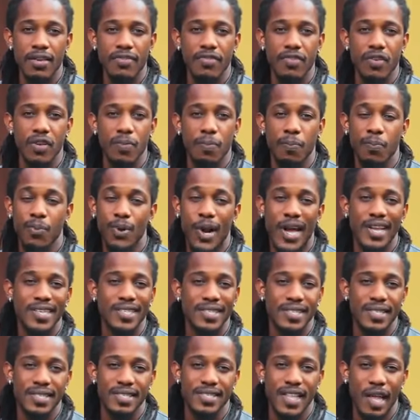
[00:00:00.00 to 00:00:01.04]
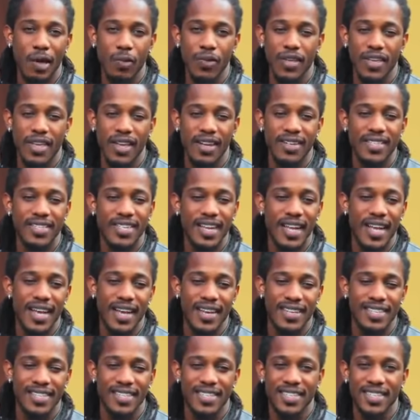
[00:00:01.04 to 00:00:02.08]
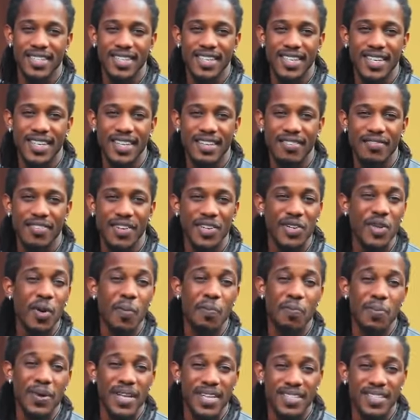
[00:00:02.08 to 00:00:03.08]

even the prices that we can charge for dub